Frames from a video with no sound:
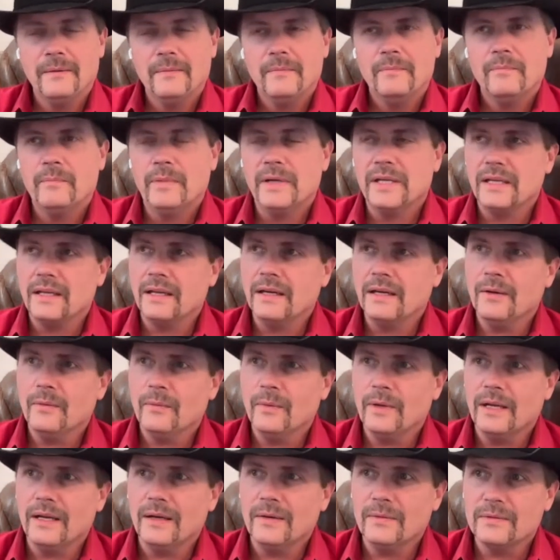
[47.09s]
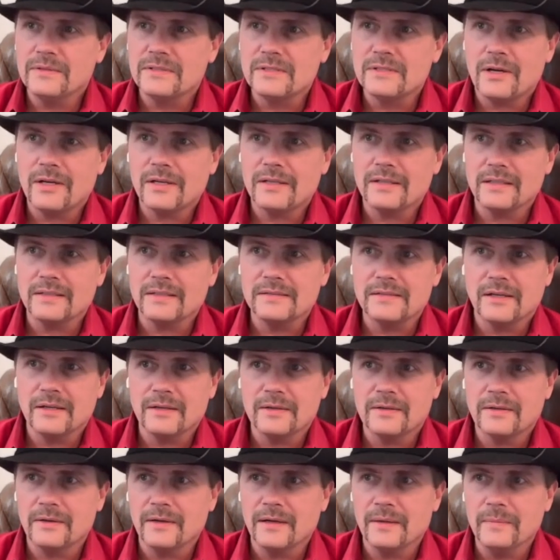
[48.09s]
But yeah, when I was talking to
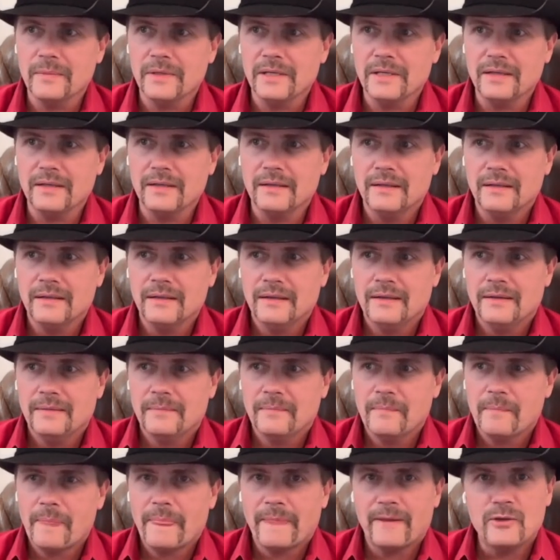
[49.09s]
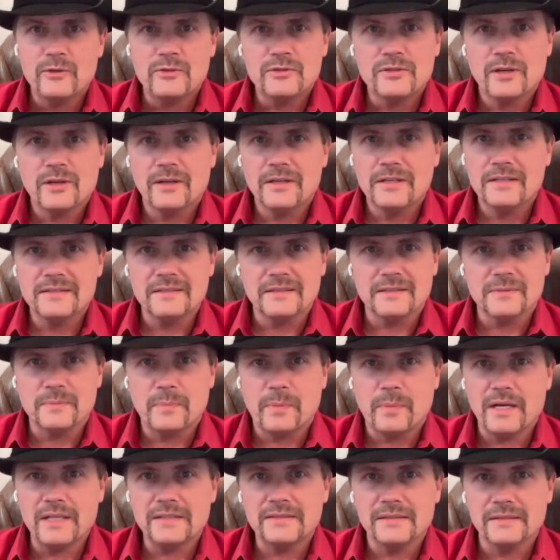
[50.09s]
Tucker, I mean, you saw his
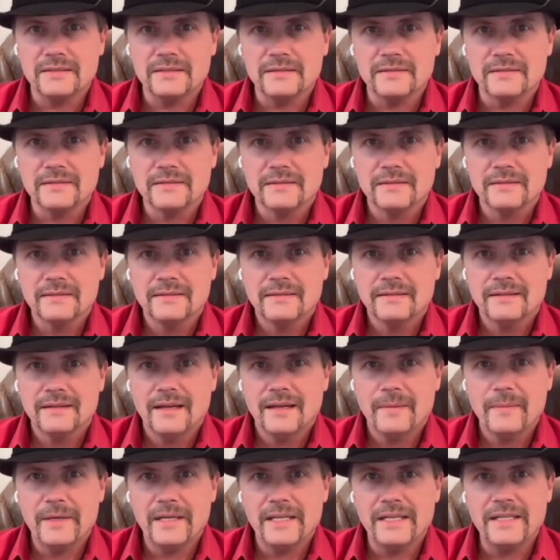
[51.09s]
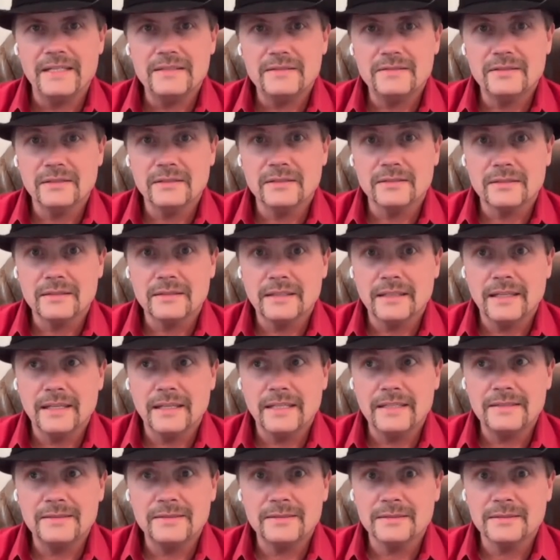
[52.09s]
expressions. I mean, he's just
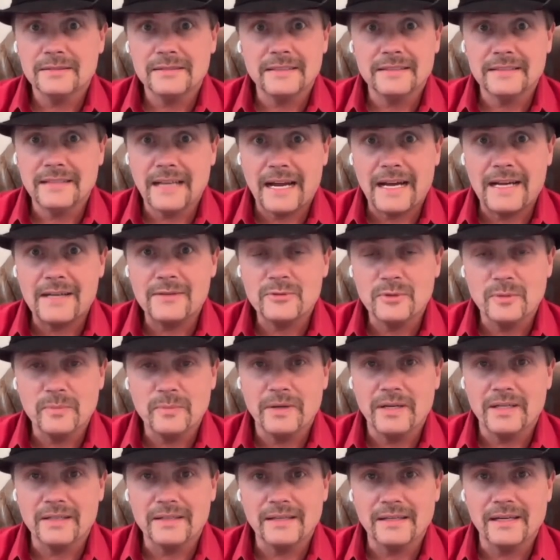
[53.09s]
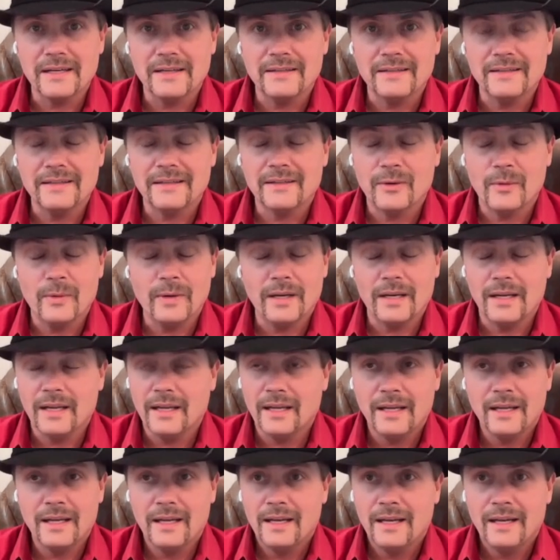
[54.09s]
his eyes are bugged out, going,
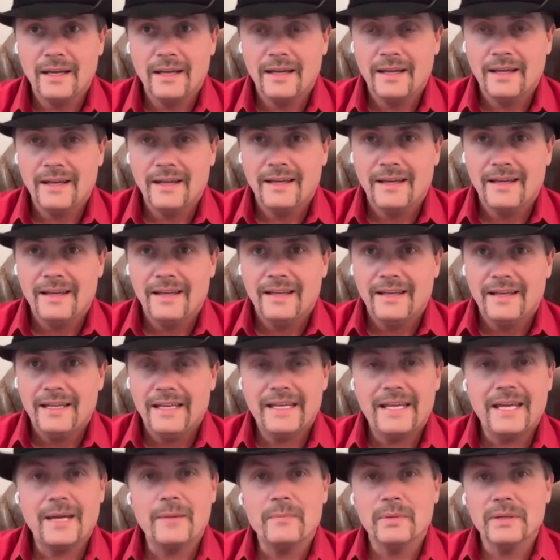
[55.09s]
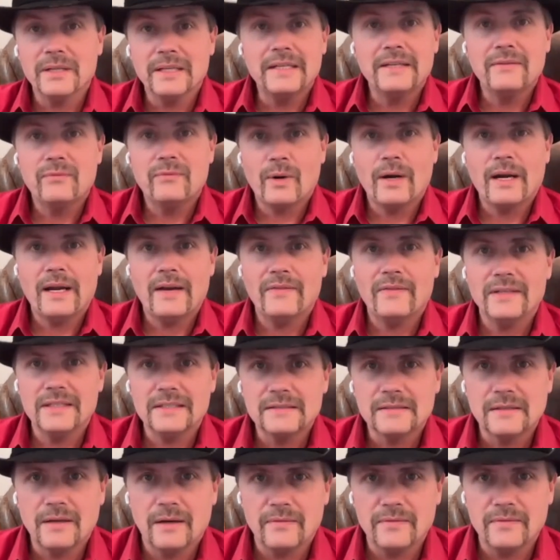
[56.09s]
he can't believe we're having this
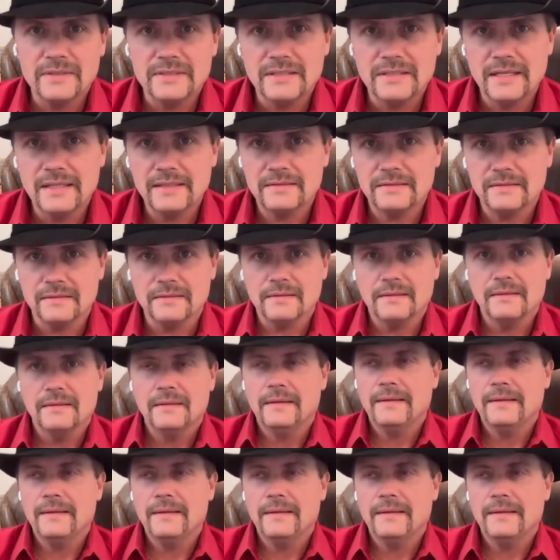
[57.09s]
conversation.